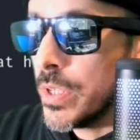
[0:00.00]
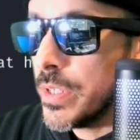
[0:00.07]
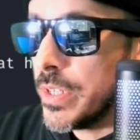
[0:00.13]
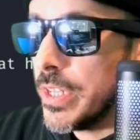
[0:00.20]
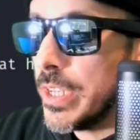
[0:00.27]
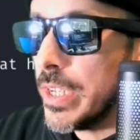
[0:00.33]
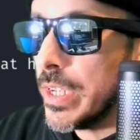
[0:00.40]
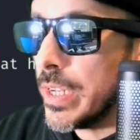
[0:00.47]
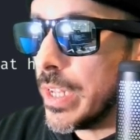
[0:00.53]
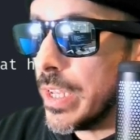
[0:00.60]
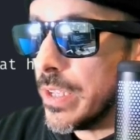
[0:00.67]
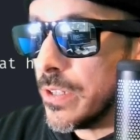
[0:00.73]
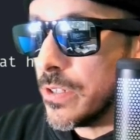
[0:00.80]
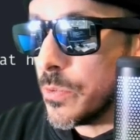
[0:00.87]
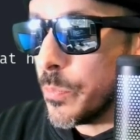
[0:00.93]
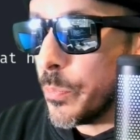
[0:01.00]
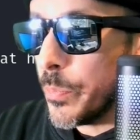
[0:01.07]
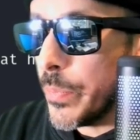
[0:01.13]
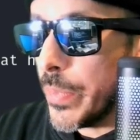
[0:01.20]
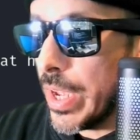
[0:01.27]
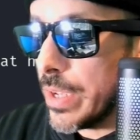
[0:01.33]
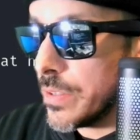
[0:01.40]
DNS
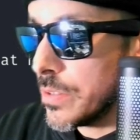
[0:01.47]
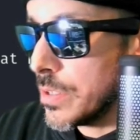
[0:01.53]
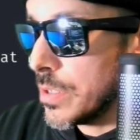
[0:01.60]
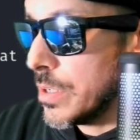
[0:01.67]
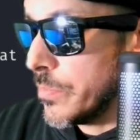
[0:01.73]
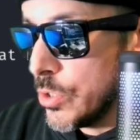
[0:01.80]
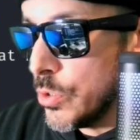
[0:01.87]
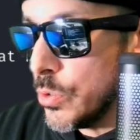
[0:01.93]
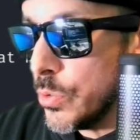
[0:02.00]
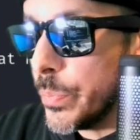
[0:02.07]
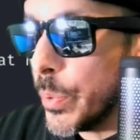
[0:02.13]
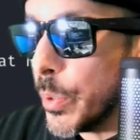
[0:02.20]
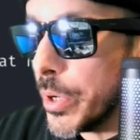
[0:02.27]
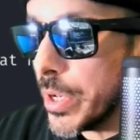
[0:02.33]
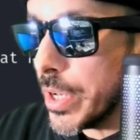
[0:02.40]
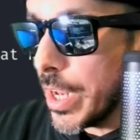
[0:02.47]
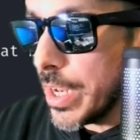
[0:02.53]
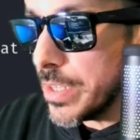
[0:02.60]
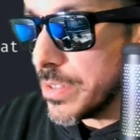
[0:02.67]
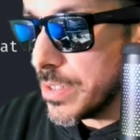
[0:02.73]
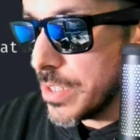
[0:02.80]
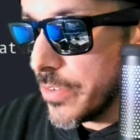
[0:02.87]
mask
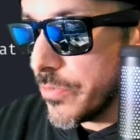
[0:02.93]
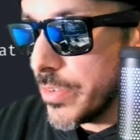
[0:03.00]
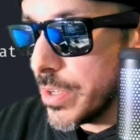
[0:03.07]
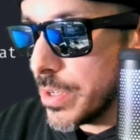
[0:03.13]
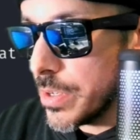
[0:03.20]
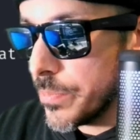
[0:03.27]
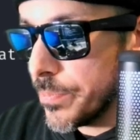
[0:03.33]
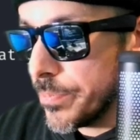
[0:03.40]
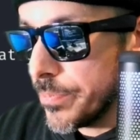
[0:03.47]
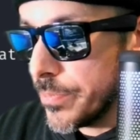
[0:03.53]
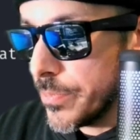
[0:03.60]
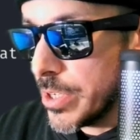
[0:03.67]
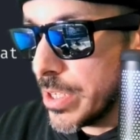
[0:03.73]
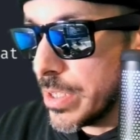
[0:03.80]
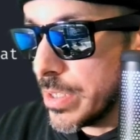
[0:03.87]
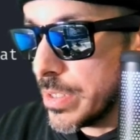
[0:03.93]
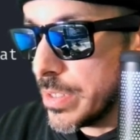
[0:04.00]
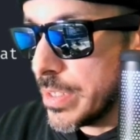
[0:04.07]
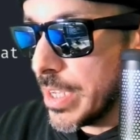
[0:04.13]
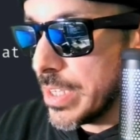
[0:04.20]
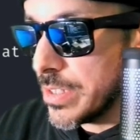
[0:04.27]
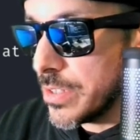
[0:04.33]
2.87
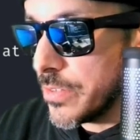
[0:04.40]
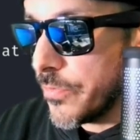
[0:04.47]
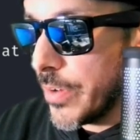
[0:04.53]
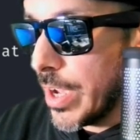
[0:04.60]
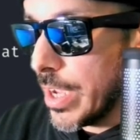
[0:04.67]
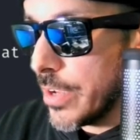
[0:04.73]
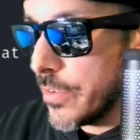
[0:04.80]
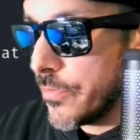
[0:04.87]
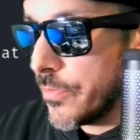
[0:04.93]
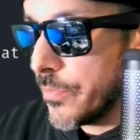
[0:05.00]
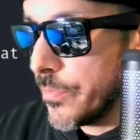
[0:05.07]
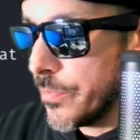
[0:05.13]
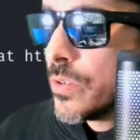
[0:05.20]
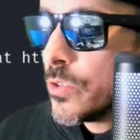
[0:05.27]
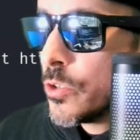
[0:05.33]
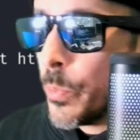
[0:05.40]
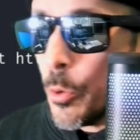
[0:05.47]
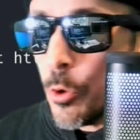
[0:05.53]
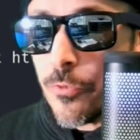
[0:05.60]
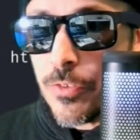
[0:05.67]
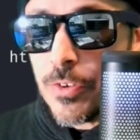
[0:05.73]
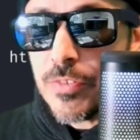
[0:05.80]
test 5. So
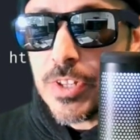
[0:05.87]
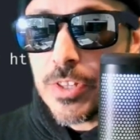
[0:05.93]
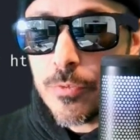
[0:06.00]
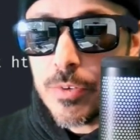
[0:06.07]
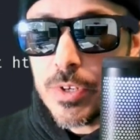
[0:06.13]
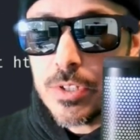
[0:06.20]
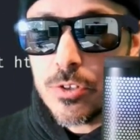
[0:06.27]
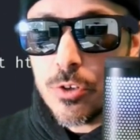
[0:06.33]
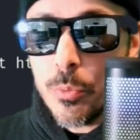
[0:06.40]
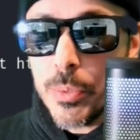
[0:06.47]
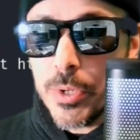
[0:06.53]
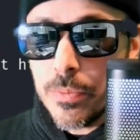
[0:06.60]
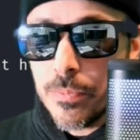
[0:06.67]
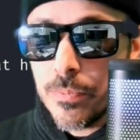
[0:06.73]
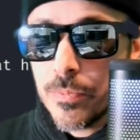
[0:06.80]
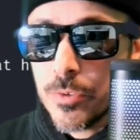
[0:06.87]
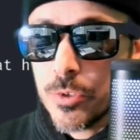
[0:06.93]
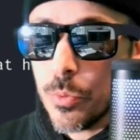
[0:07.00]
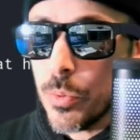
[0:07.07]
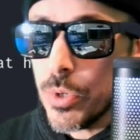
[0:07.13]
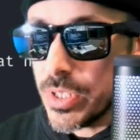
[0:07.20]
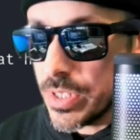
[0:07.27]
port 53 is open. So
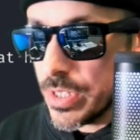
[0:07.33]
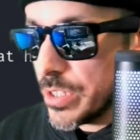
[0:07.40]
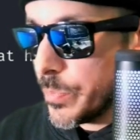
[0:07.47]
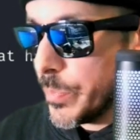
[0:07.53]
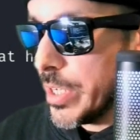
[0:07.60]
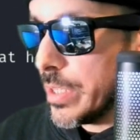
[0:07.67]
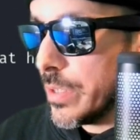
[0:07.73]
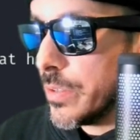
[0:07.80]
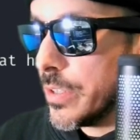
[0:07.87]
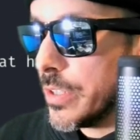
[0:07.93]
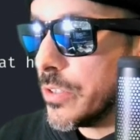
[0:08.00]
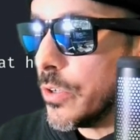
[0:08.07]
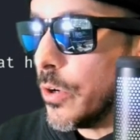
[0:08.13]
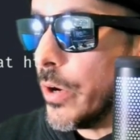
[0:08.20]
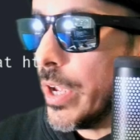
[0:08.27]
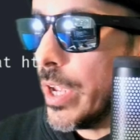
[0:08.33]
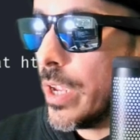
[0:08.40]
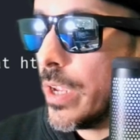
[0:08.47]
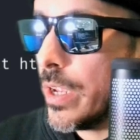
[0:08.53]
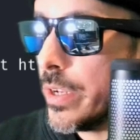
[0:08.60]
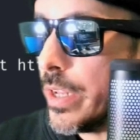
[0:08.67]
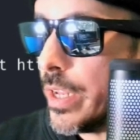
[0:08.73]
what does this mean? Let's go
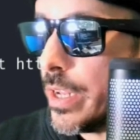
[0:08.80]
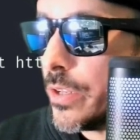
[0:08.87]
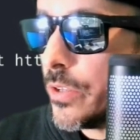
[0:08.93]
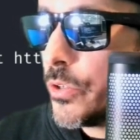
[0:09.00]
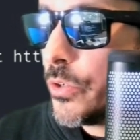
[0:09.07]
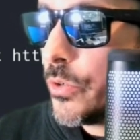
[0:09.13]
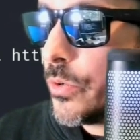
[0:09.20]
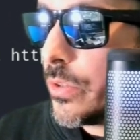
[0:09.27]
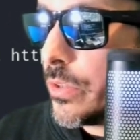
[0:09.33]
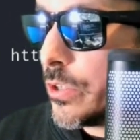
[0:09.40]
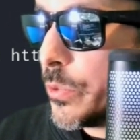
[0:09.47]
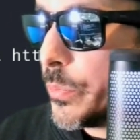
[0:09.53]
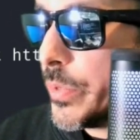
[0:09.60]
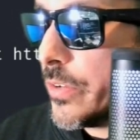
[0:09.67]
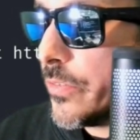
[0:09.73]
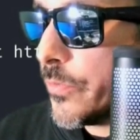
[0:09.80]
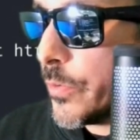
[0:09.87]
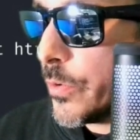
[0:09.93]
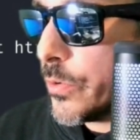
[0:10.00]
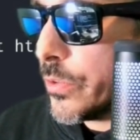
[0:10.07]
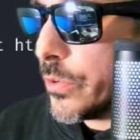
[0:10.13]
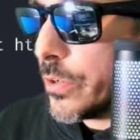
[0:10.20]
ahead and do a little bit
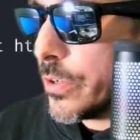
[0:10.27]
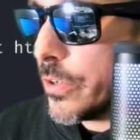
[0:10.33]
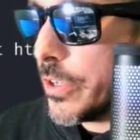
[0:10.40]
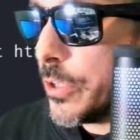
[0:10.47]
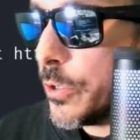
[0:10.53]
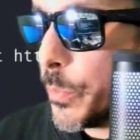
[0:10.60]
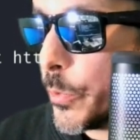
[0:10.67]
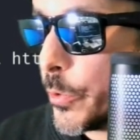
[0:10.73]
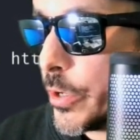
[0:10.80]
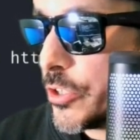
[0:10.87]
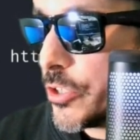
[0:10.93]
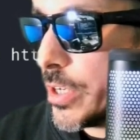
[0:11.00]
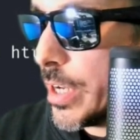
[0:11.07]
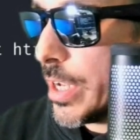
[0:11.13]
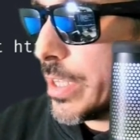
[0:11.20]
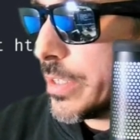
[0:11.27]
further enumeration on